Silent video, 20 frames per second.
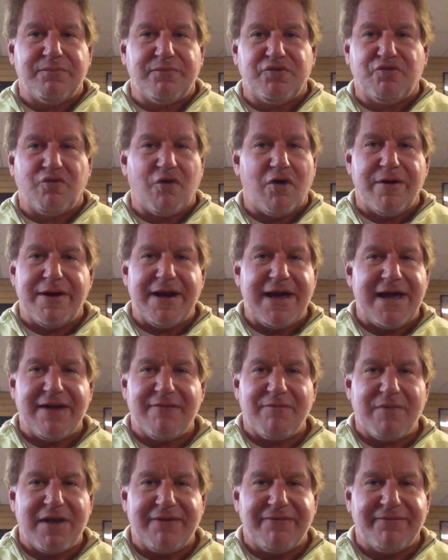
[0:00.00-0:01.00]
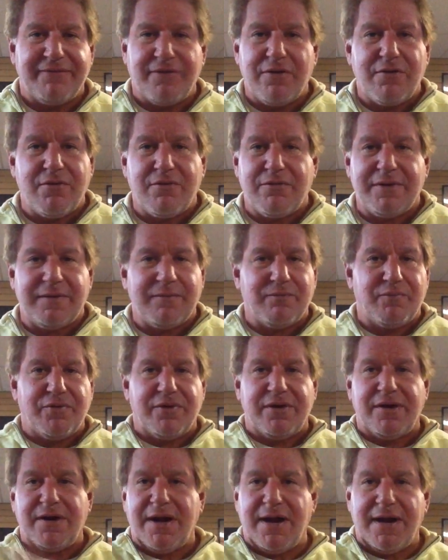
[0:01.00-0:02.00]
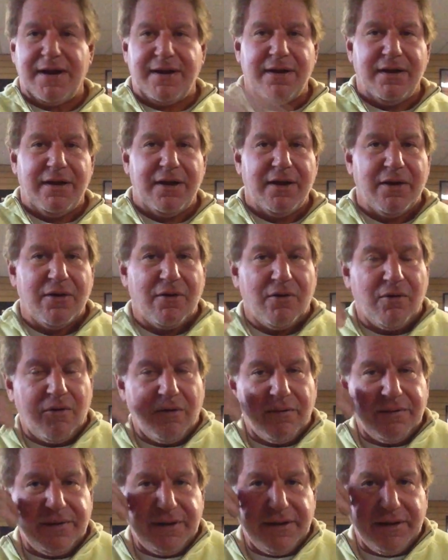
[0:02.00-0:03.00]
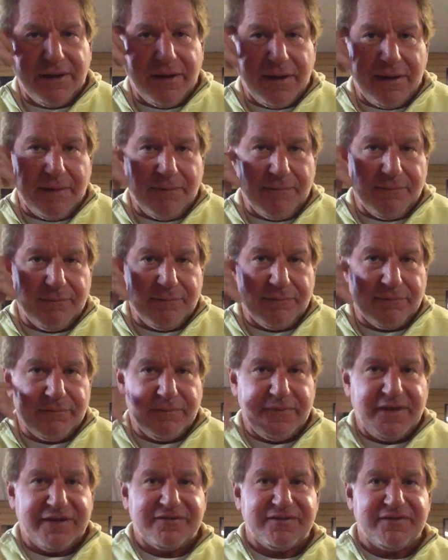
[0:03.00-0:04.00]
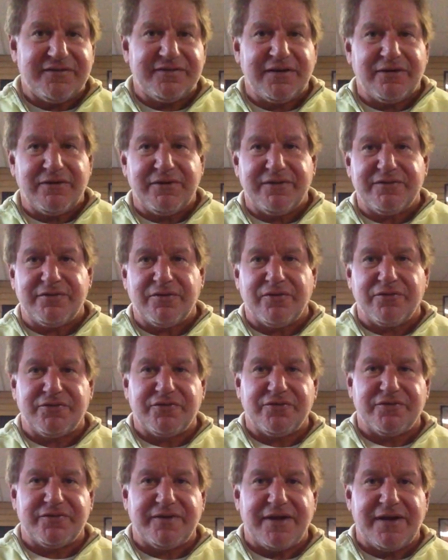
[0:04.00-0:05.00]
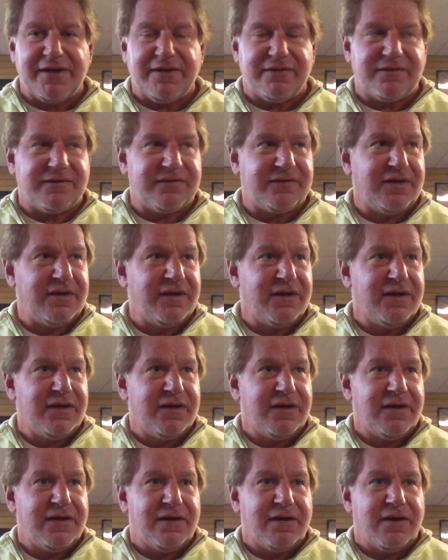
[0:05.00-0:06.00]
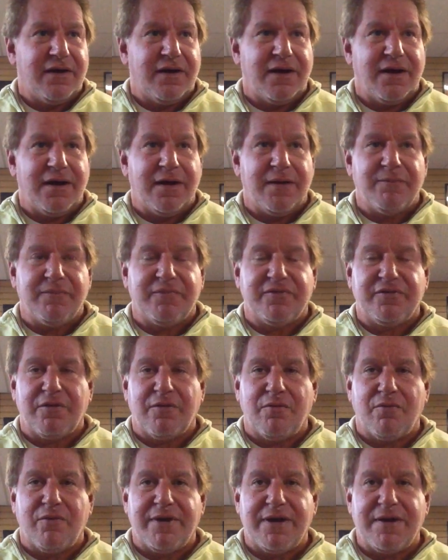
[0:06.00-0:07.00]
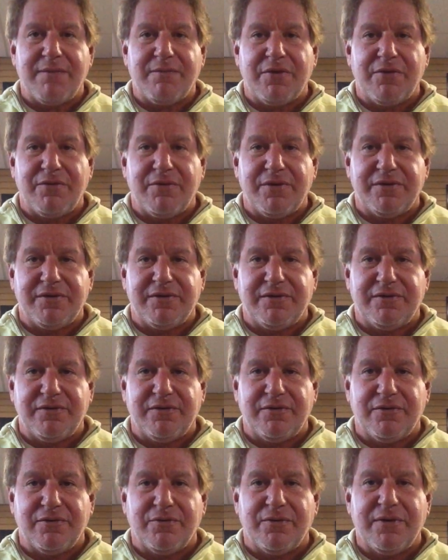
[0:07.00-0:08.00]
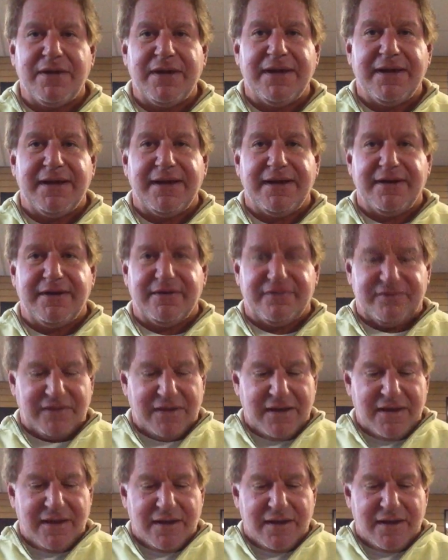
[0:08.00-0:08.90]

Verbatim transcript: draw it out of my phone and put it on all the um, necessary social sites. Uh, so what I'm going to do is